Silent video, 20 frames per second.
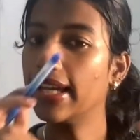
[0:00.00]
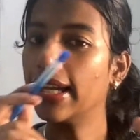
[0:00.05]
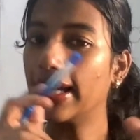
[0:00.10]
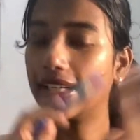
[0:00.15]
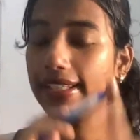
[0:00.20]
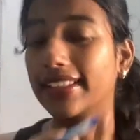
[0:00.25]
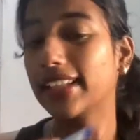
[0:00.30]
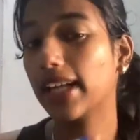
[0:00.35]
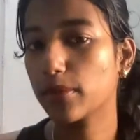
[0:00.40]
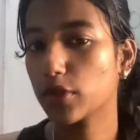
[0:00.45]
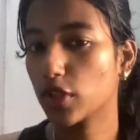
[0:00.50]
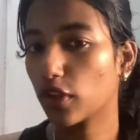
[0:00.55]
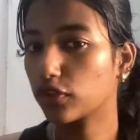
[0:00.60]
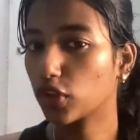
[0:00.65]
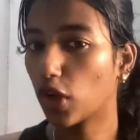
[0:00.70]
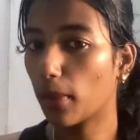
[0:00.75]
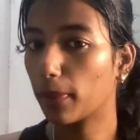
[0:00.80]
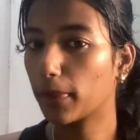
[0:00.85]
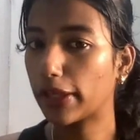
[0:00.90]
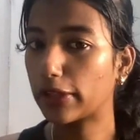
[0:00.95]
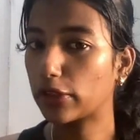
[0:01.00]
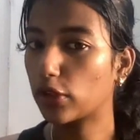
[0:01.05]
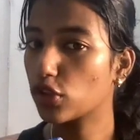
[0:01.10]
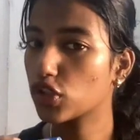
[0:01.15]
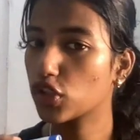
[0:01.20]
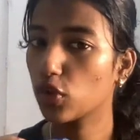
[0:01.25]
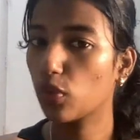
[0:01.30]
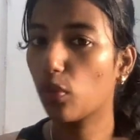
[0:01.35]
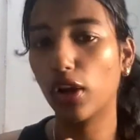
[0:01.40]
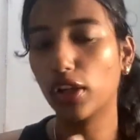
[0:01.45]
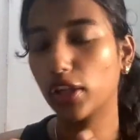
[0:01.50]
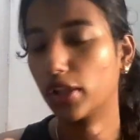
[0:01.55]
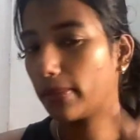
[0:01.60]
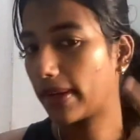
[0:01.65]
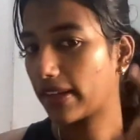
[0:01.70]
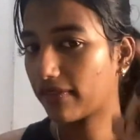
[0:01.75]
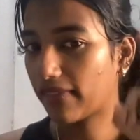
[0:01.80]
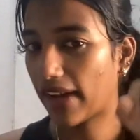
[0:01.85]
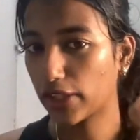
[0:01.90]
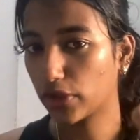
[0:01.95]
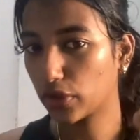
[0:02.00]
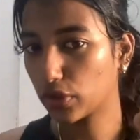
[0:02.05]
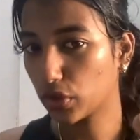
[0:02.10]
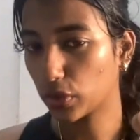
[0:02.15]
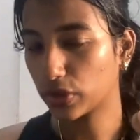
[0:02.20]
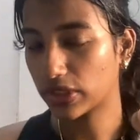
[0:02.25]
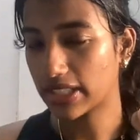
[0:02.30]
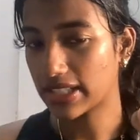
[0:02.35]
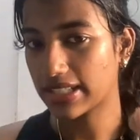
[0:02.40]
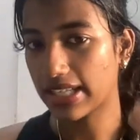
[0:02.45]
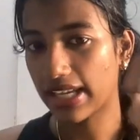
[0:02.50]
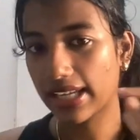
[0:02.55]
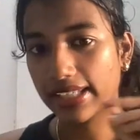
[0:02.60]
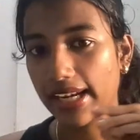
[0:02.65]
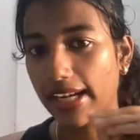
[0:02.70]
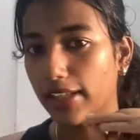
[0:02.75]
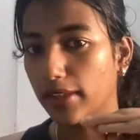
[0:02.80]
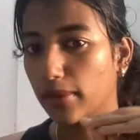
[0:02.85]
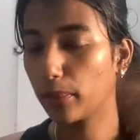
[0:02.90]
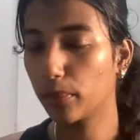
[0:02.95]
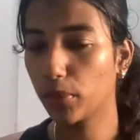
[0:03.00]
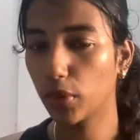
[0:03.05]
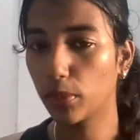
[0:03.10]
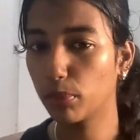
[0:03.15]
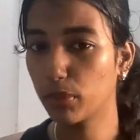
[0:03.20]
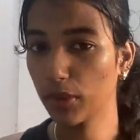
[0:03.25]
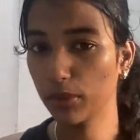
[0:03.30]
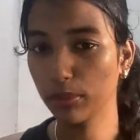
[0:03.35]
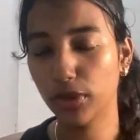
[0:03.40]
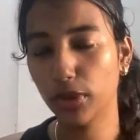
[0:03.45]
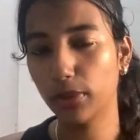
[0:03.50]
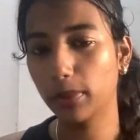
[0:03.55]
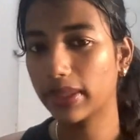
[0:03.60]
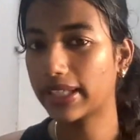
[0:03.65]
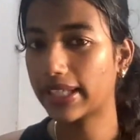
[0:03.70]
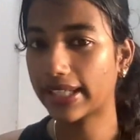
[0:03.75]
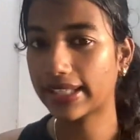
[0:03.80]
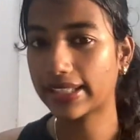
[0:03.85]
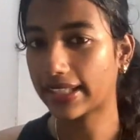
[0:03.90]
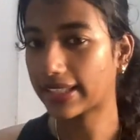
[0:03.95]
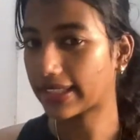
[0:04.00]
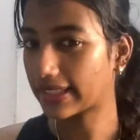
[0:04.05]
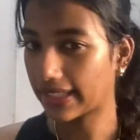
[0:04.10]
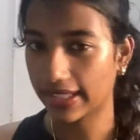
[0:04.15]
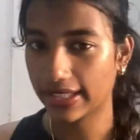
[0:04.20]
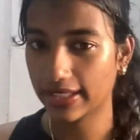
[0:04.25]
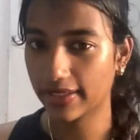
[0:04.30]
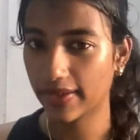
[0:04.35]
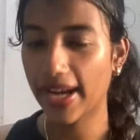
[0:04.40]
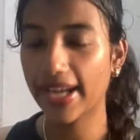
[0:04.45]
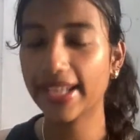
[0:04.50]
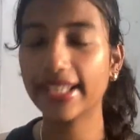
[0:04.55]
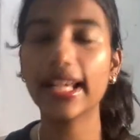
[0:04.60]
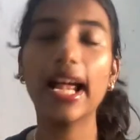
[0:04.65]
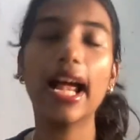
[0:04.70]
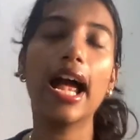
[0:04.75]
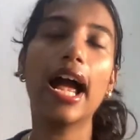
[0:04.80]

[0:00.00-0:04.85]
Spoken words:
In terms of top line, also volume and value growth is there, right? Boom, boom, boom, click, click, click, right?